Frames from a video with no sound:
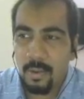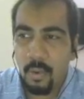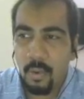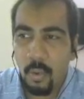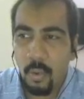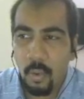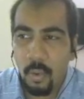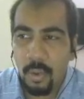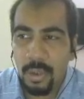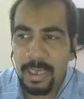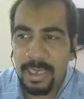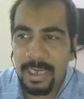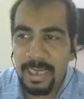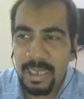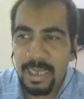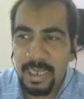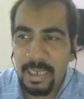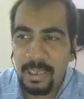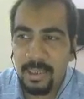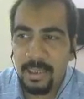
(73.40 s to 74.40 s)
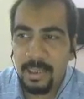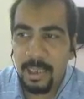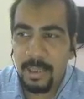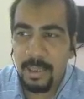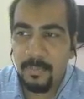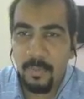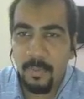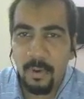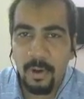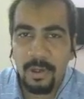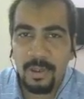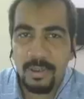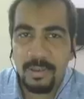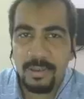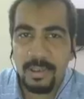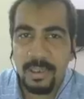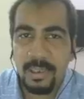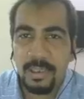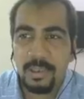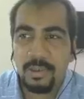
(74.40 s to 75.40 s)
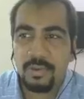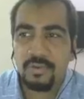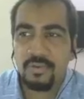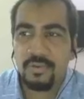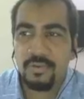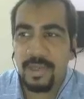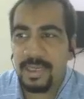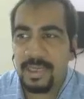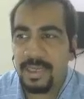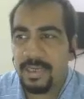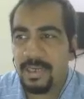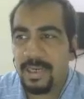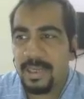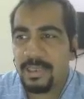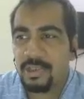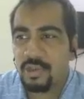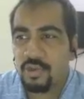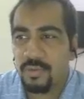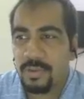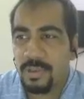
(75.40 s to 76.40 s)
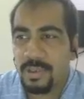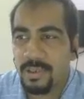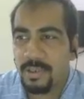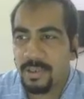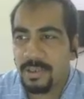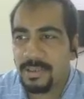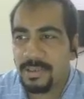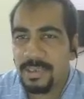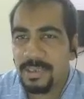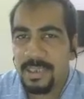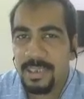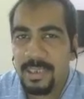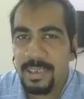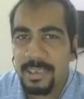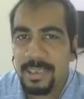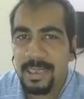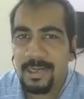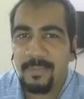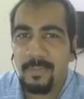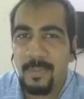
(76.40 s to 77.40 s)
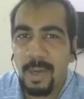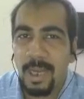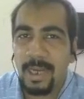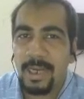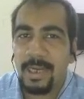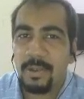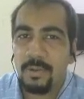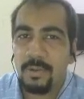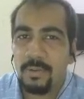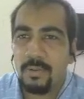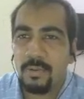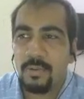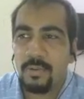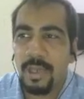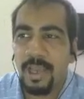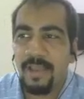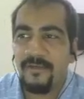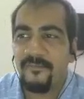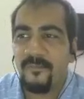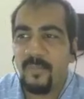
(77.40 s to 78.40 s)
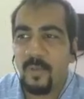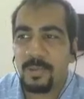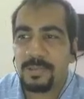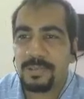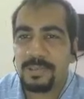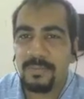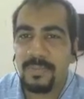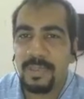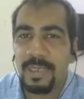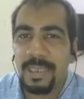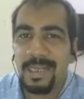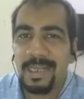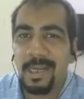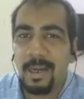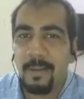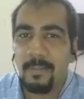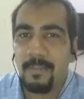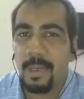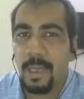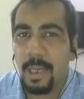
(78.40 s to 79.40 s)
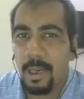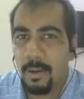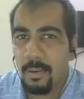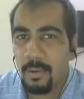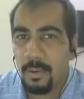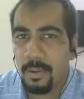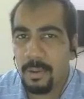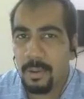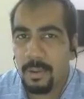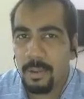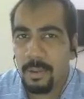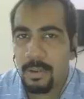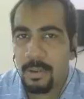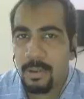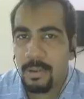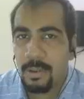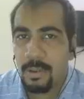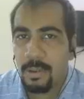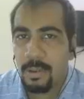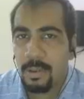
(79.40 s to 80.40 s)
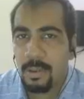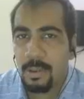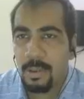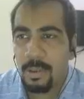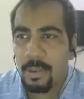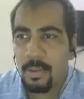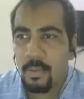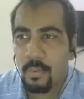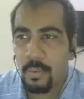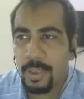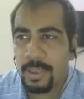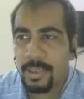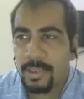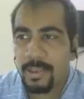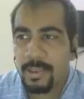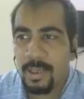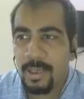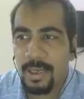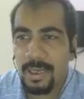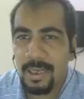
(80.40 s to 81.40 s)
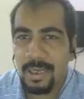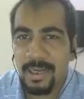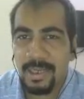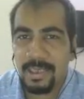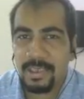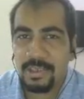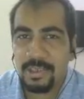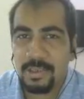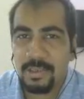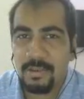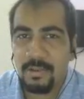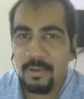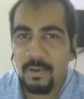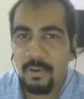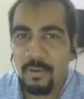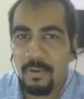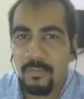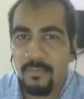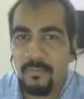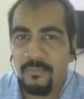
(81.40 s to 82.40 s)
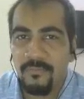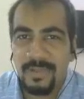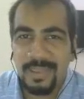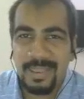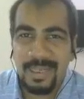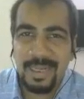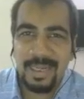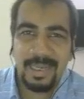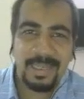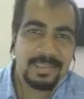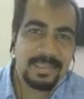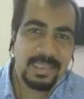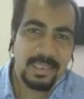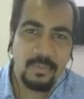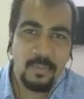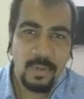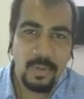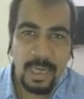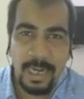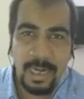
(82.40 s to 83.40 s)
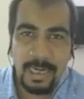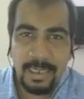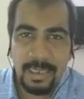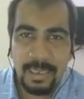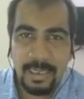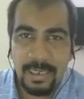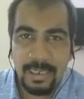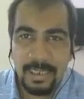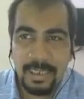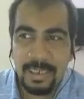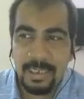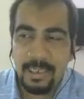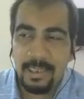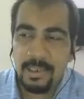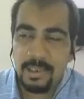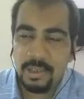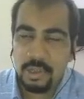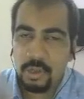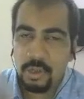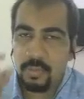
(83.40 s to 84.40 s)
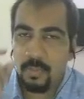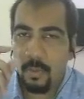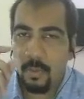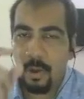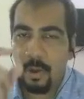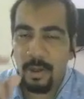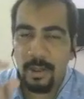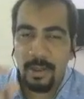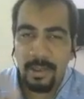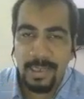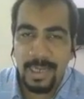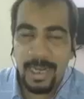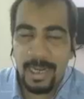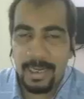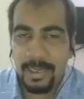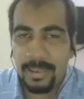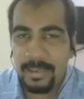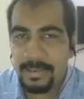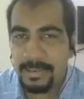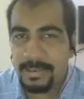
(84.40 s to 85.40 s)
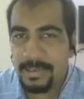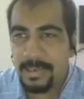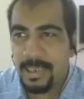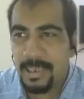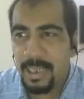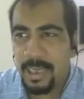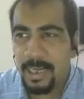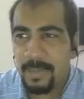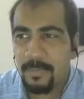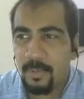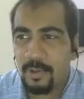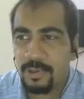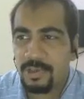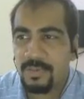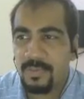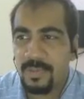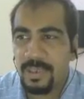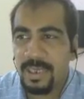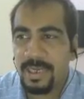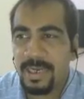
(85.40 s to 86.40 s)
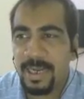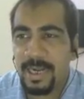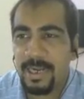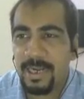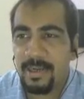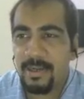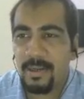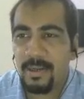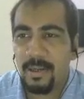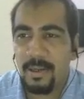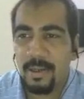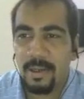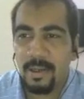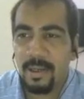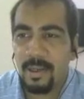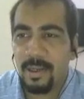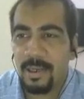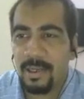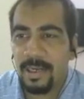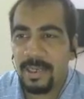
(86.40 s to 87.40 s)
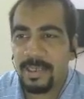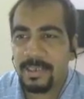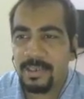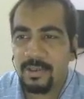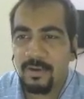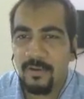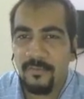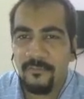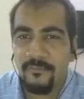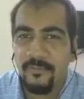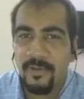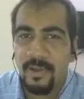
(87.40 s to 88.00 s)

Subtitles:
only important thing to recognize over here is that market could have possibly come down with a correction with lesser volatility, smaller candles, and possibly a correction of